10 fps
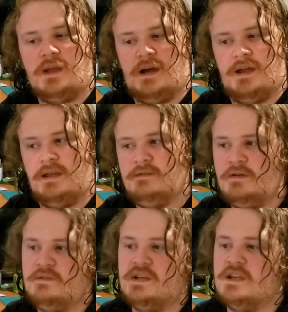I haven't
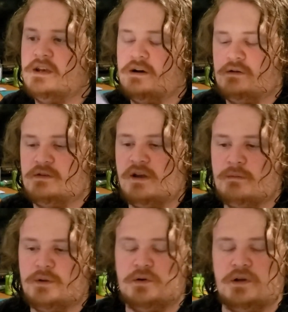even taken it out of the
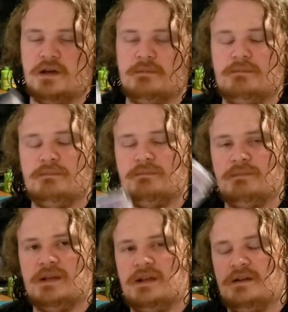top loader yet
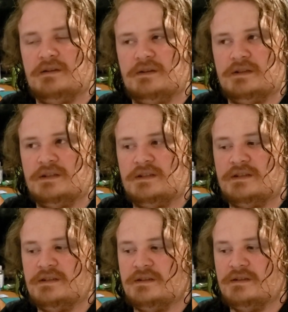
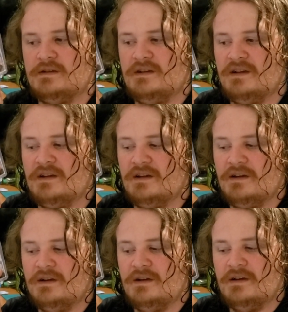because
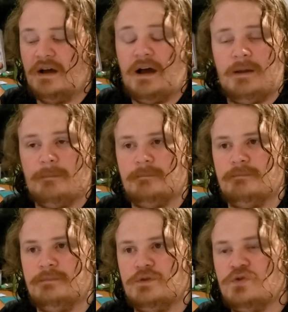I
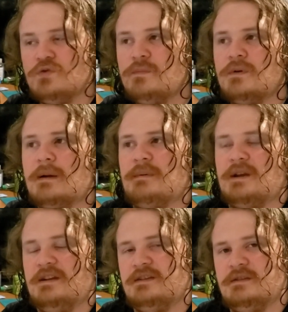am super
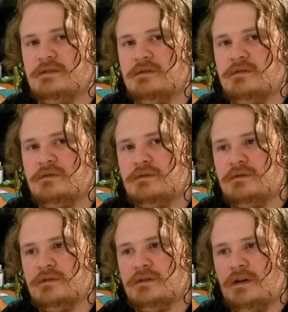apprehensive
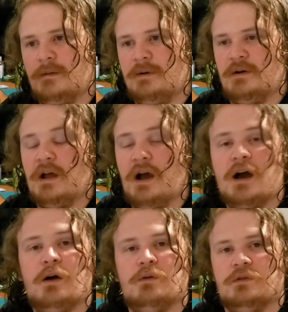about
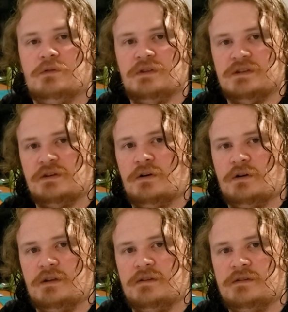how good this
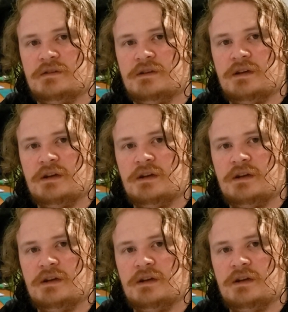card is.